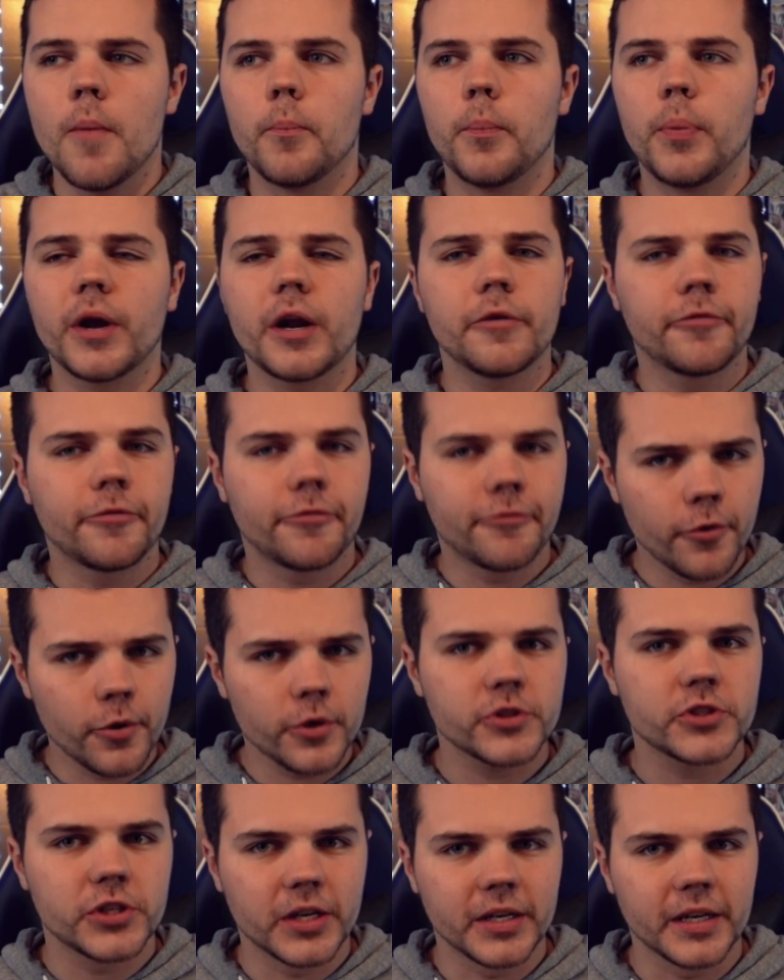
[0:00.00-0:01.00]
but
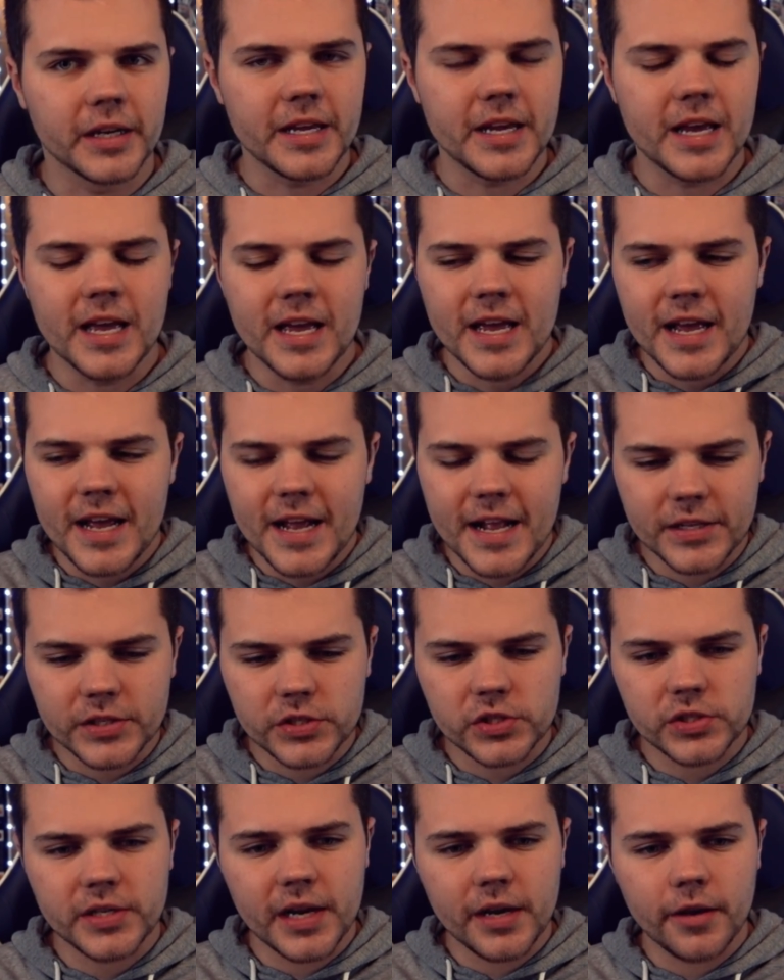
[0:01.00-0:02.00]
unfortunately,
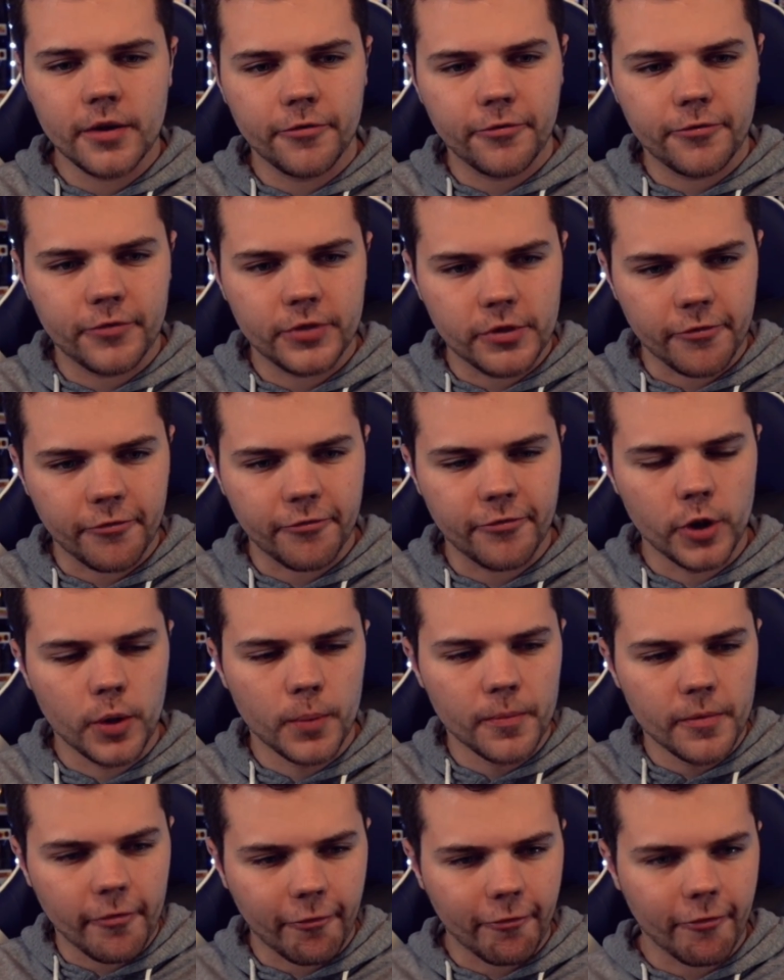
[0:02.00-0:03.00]
instead of the
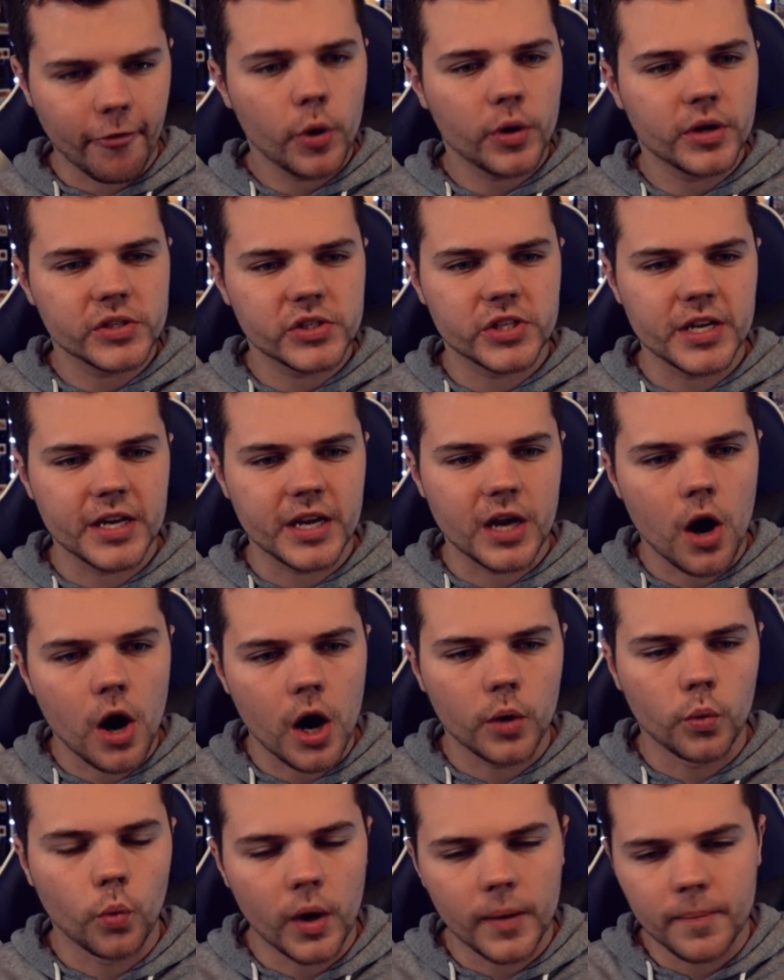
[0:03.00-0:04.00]
film focusing
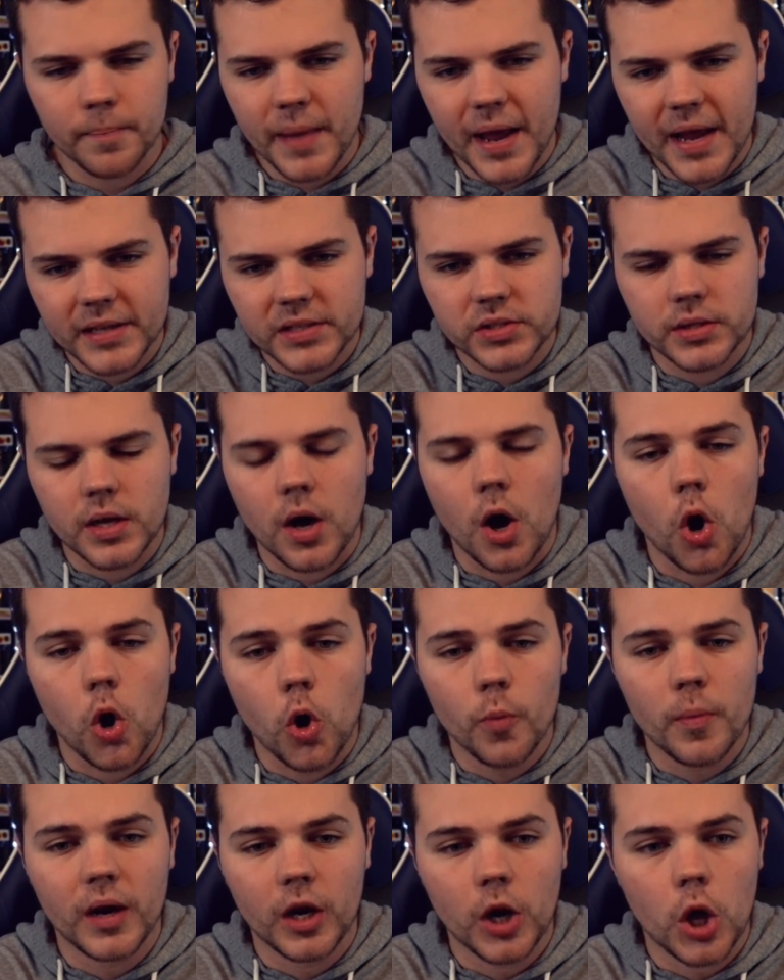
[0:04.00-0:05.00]
on what makes the
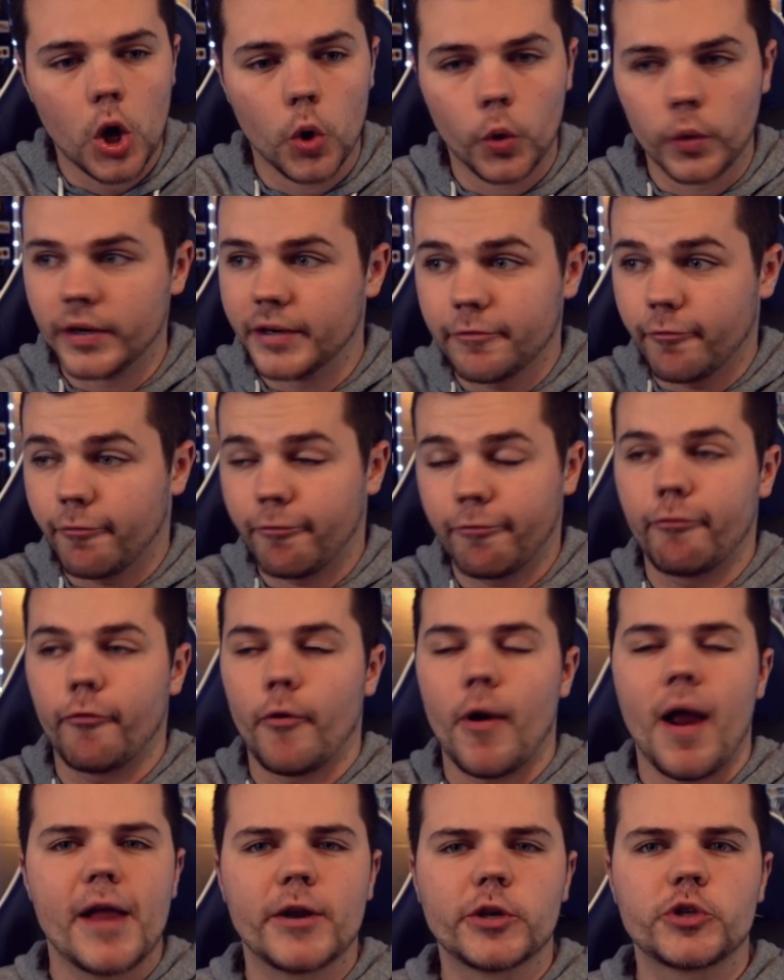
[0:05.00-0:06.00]
Home Alone
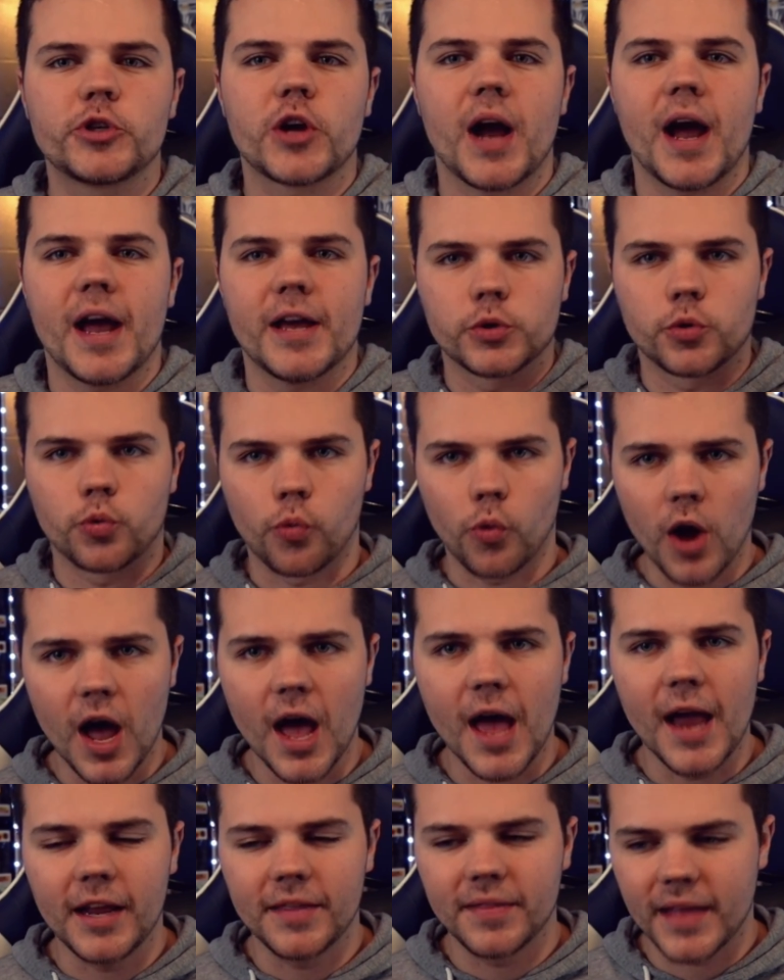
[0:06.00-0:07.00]
franchise
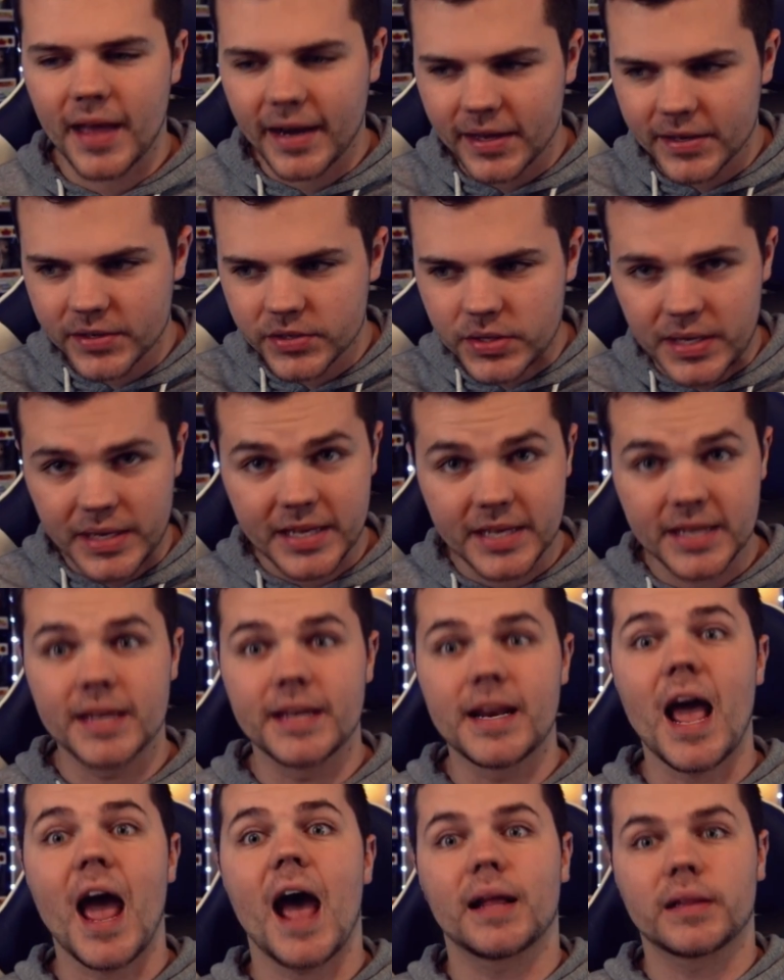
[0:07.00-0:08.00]
run, and that is the kid
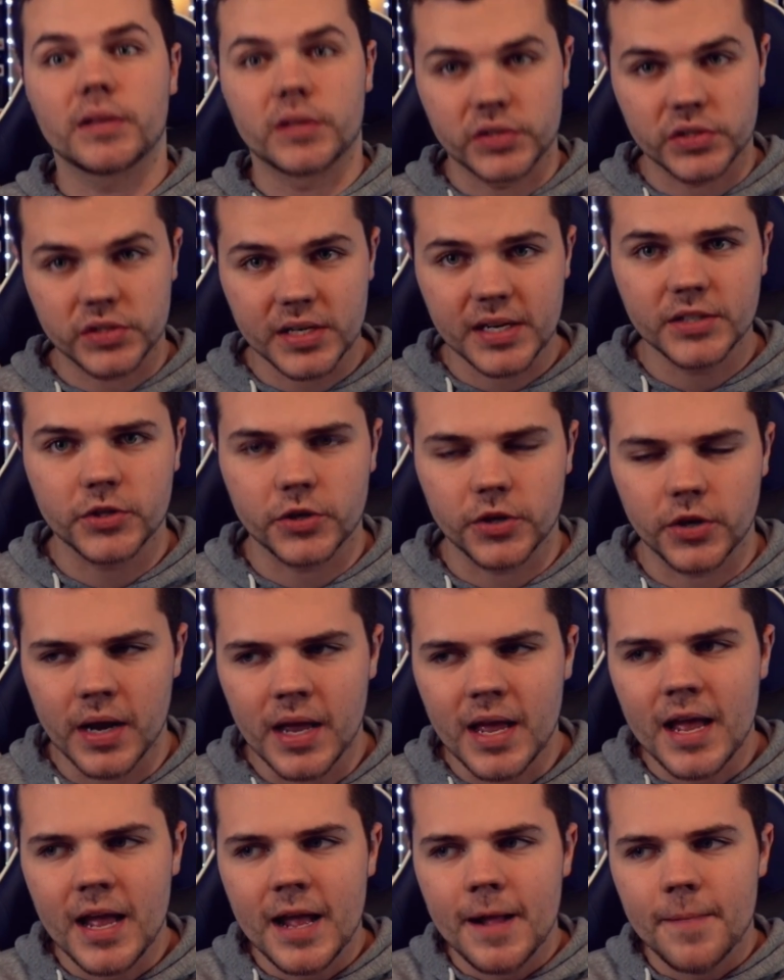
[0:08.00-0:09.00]
at the center,
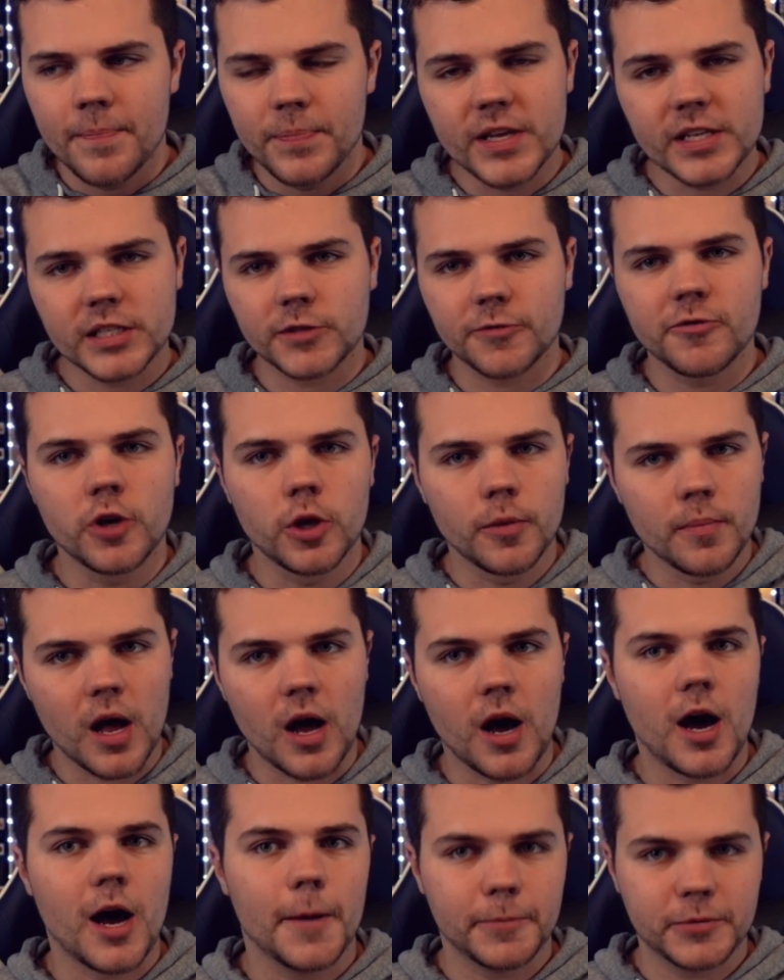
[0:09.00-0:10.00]
this film
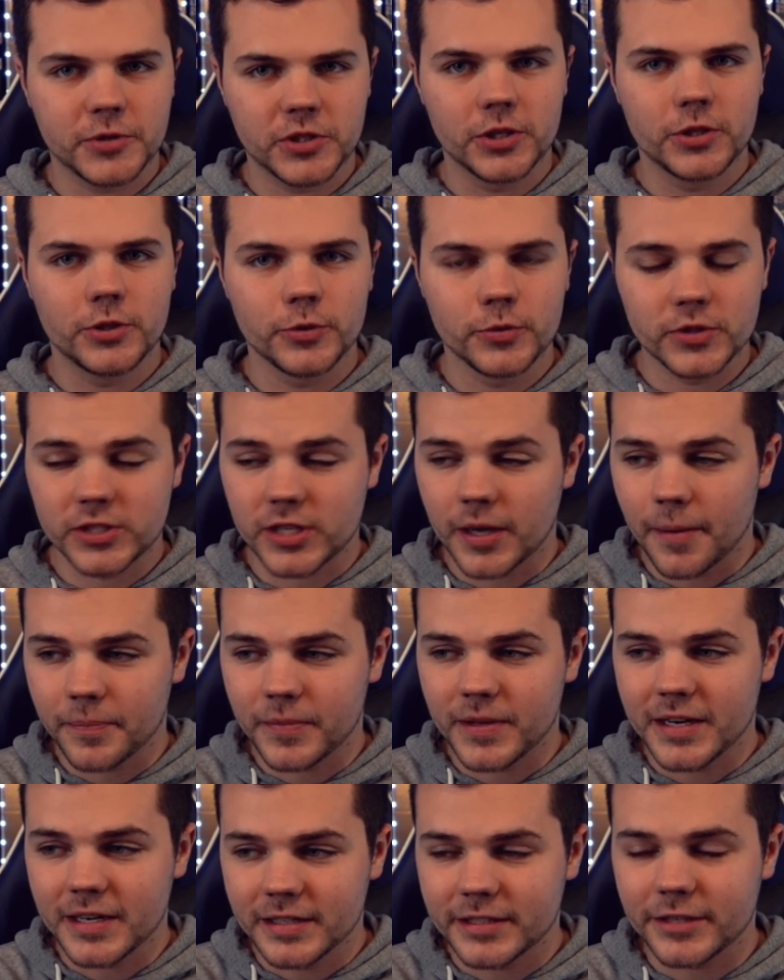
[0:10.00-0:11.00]
opts to do
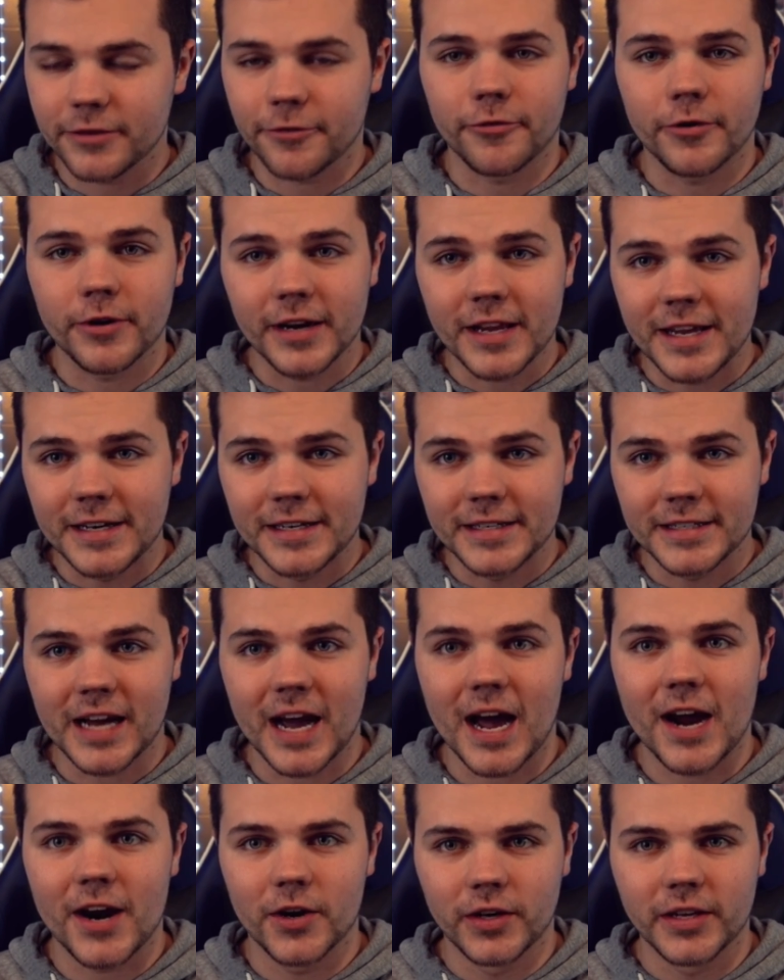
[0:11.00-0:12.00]
something different
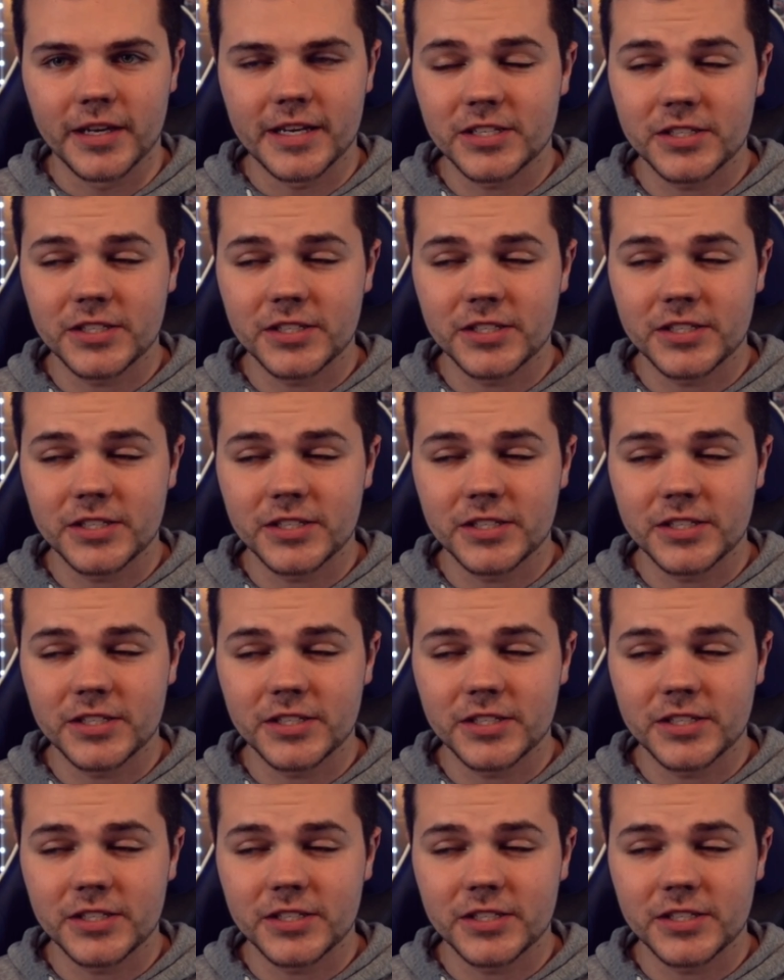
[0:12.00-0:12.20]
entirely.